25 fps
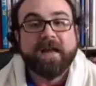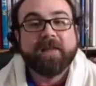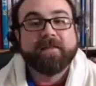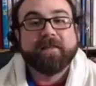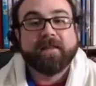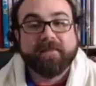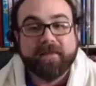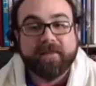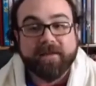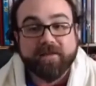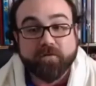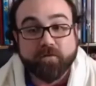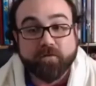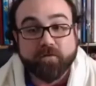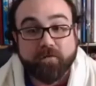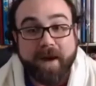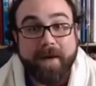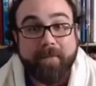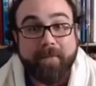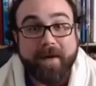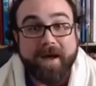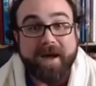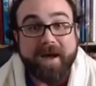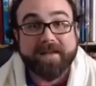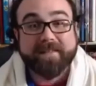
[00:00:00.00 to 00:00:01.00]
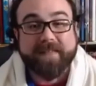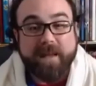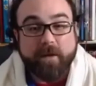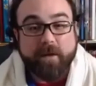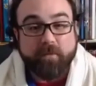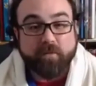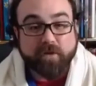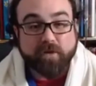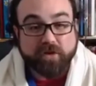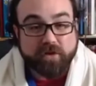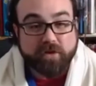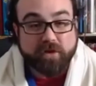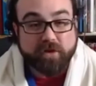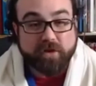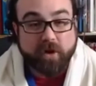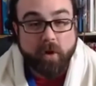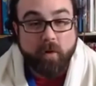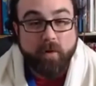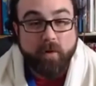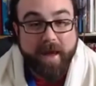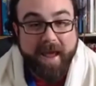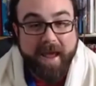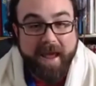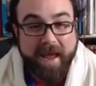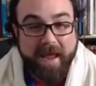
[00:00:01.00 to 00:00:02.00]
that these rabbis, they were
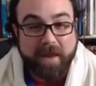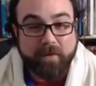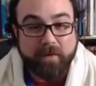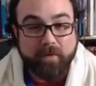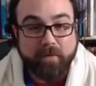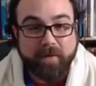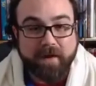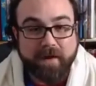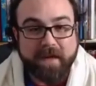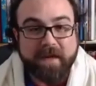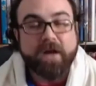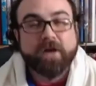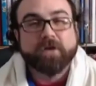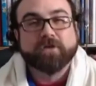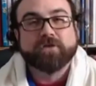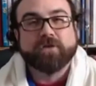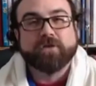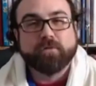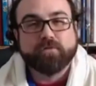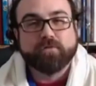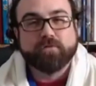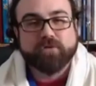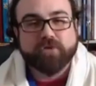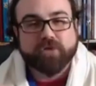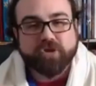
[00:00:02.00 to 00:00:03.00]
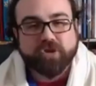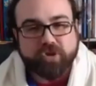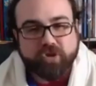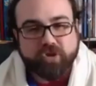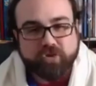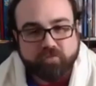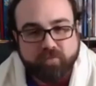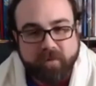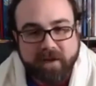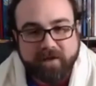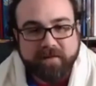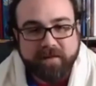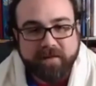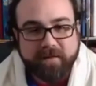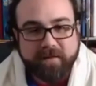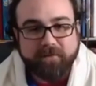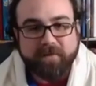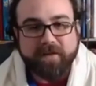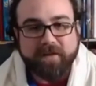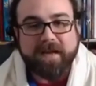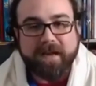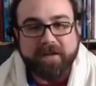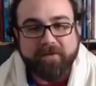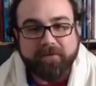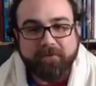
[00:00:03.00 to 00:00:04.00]
so angry, so
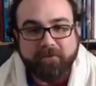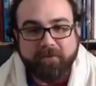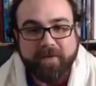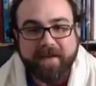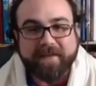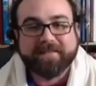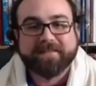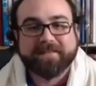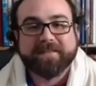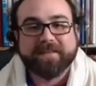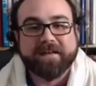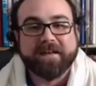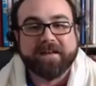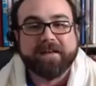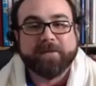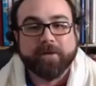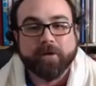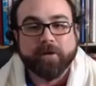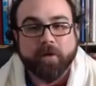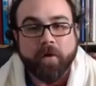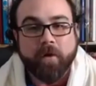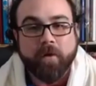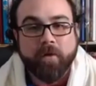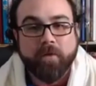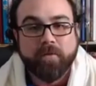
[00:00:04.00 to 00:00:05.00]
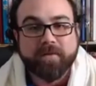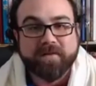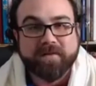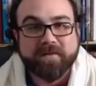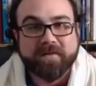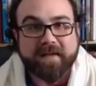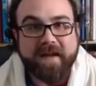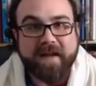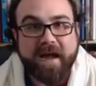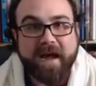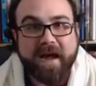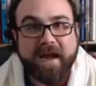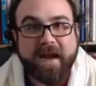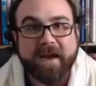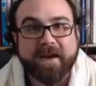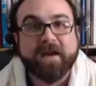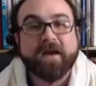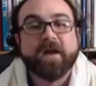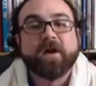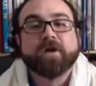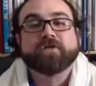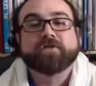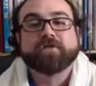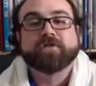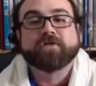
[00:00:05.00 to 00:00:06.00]
destructively invested in their own side,
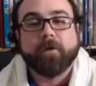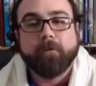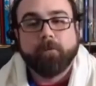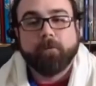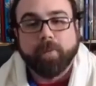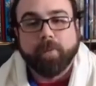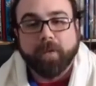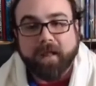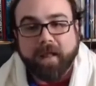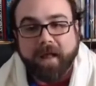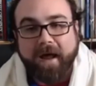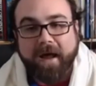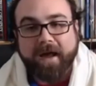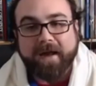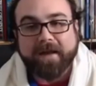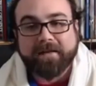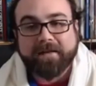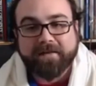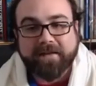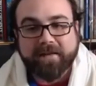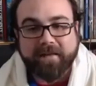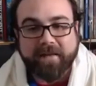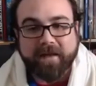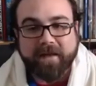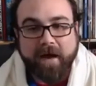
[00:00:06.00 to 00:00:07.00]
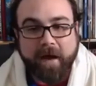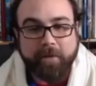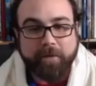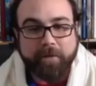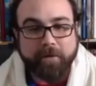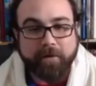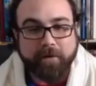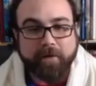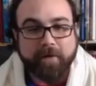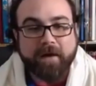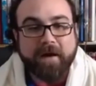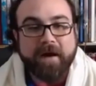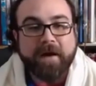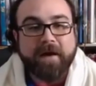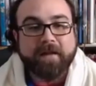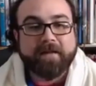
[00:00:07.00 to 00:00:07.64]
so blind to the other,